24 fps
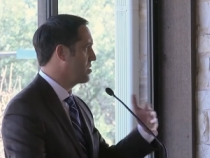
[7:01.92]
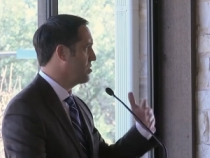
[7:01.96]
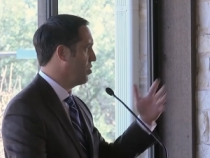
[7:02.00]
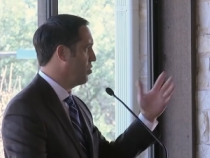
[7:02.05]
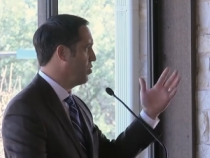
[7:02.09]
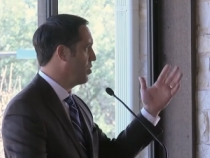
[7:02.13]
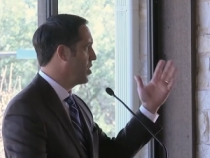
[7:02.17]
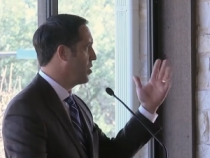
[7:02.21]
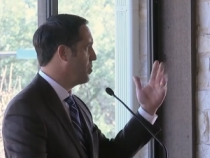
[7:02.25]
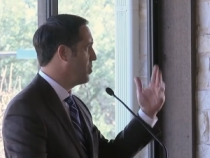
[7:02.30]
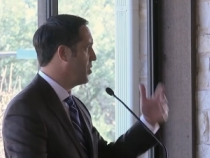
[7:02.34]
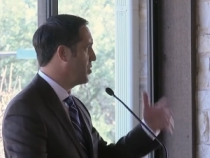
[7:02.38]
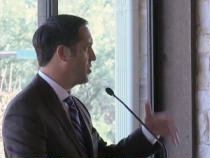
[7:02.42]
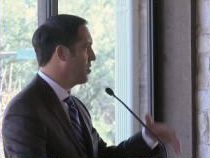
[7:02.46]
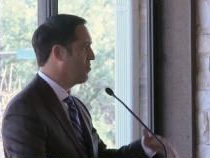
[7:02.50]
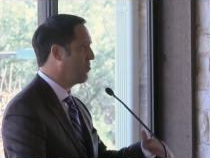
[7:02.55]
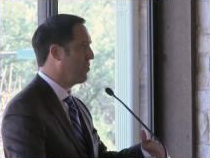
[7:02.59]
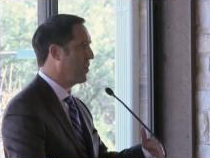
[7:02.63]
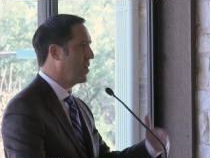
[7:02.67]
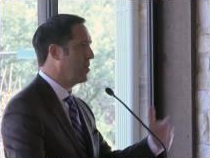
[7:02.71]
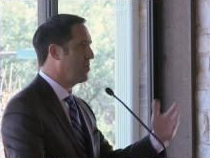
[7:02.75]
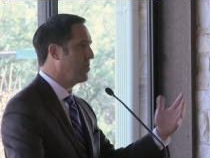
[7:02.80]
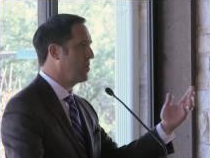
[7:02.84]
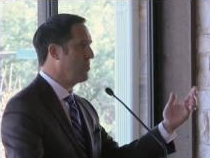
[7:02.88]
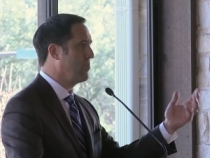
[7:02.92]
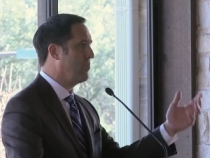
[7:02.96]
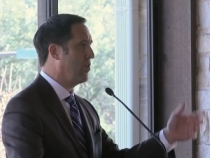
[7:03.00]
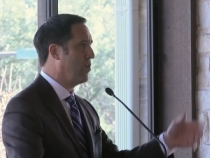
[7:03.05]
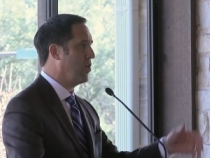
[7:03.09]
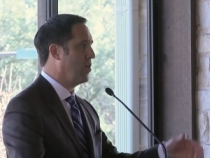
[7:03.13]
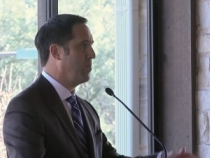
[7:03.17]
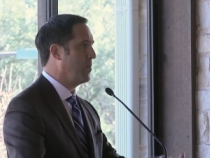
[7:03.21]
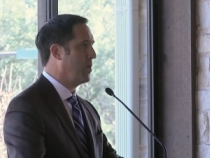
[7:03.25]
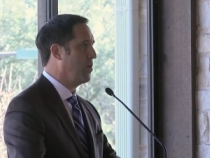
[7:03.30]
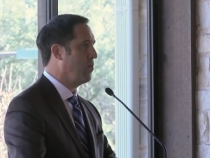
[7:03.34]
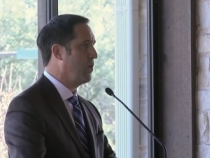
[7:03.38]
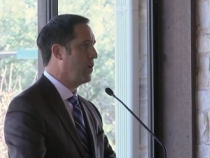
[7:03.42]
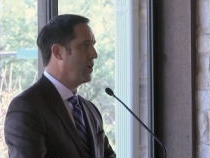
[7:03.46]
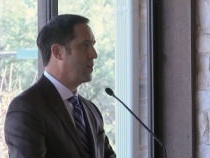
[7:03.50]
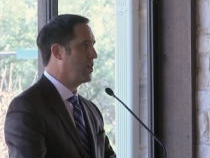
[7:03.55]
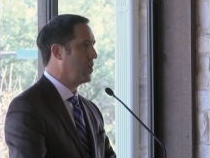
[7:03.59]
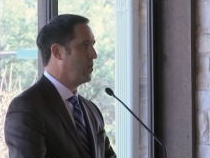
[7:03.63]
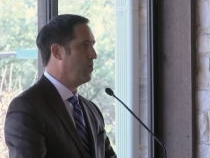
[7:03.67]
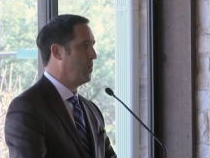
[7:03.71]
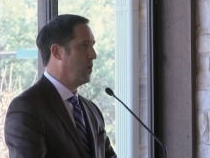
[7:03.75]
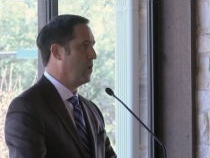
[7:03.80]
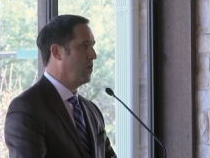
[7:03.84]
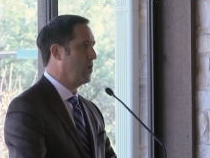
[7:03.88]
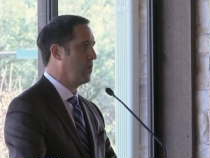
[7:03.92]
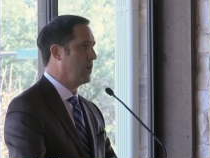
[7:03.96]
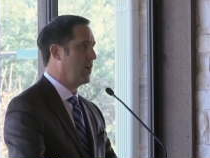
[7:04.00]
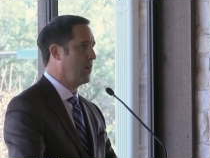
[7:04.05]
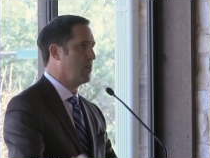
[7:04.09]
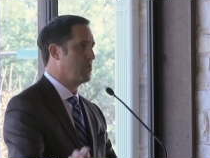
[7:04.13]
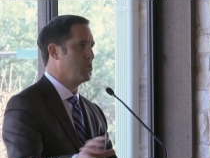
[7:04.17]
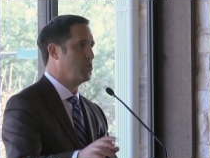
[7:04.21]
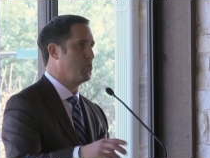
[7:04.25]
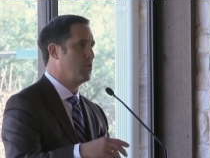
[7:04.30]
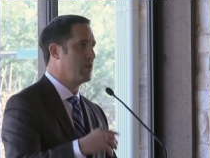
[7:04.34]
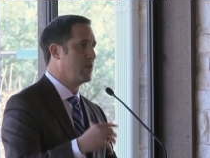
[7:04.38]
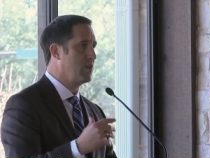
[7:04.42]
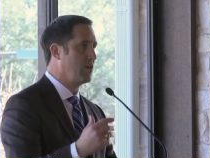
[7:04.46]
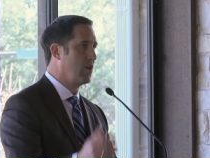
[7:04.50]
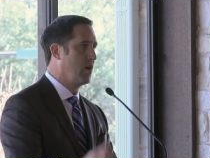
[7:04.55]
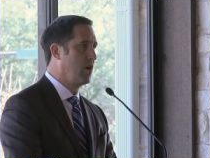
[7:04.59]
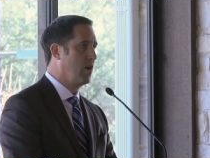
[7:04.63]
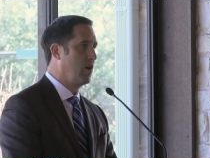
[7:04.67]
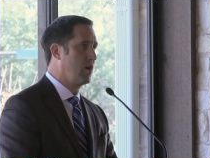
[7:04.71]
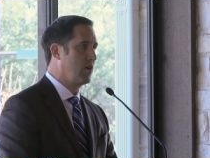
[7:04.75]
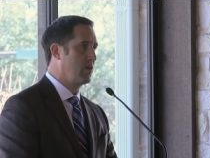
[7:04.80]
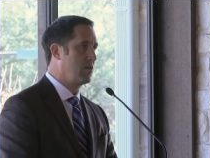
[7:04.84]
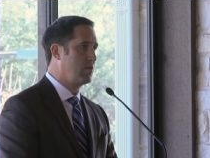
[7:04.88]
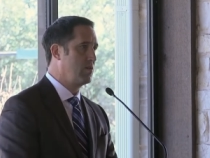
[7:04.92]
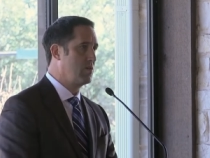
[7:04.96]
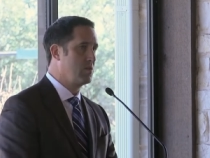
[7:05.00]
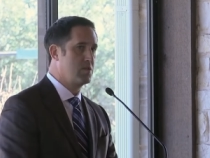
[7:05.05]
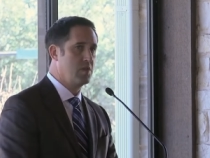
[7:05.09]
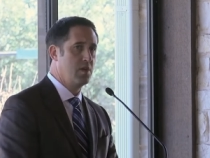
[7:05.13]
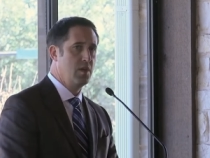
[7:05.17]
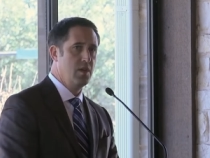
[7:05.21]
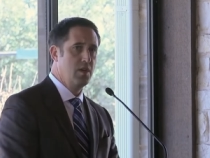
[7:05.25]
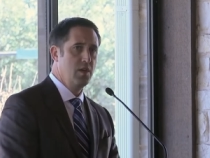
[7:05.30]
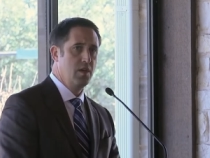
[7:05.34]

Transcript: growing up on the family farm. I wake up early. I was reading articles.